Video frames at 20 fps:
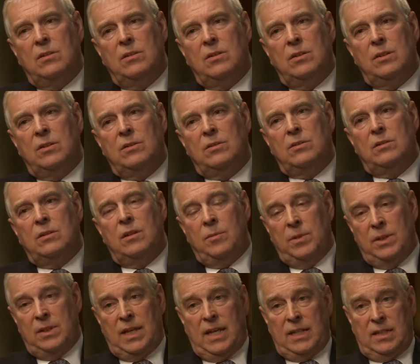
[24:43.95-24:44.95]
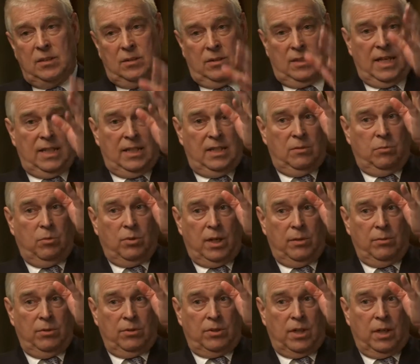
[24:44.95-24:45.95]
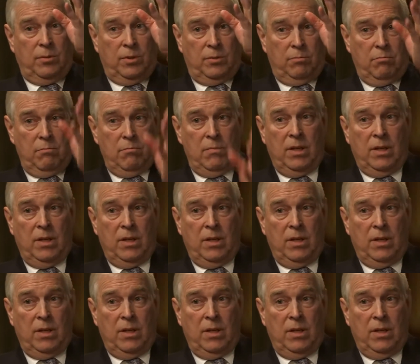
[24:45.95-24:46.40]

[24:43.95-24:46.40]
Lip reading: that, I mean, that is what I would describe